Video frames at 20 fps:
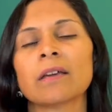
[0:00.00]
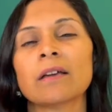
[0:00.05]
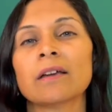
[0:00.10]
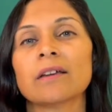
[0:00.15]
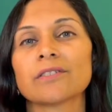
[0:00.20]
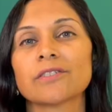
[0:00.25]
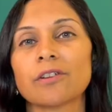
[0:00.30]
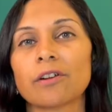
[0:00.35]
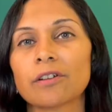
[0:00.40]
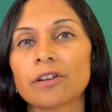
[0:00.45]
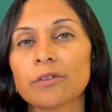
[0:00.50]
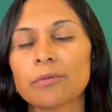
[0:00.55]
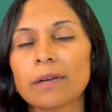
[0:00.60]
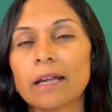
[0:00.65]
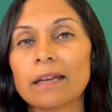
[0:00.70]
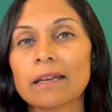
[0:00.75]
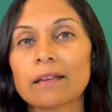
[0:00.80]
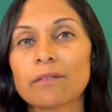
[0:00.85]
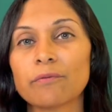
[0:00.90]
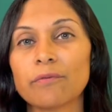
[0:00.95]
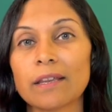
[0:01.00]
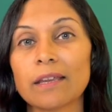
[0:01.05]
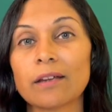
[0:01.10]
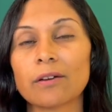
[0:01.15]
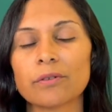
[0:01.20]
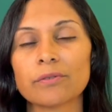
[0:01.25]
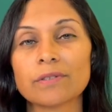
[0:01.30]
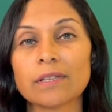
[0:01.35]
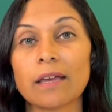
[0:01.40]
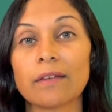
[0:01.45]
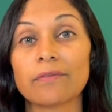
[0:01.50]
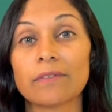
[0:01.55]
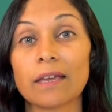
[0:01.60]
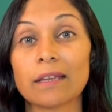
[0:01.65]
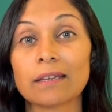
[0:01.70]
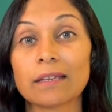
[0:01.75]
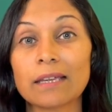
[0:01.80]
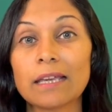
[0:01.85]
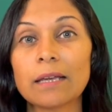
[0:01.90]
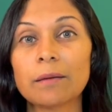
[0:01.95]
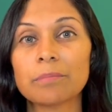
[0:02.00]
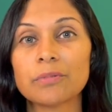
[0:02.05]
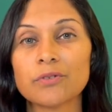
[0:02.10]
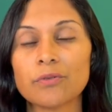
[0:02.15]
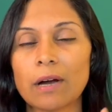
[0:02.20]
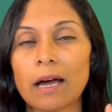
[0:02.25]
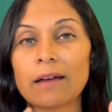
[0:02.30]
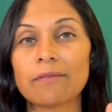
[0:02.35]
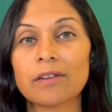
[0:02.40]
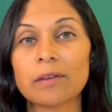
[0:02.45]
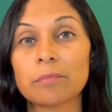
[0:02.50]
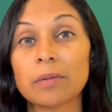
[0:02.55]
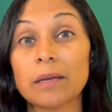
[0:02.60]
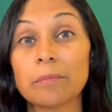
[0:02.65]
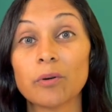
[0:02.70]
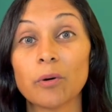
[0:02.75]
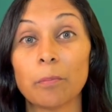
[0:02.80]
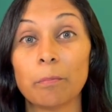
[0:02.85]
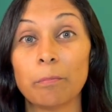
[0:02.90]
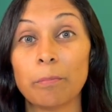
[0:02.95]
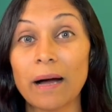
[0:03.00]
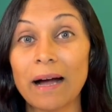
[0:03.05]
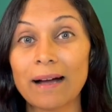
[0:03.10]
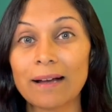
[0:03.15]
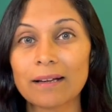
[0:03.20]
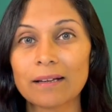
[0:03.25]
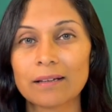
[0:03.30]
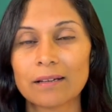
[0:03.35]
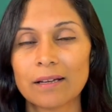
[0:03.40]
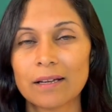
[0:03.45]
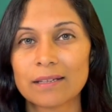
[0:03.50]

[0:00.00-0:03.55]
Start creating videos and then keep driving people back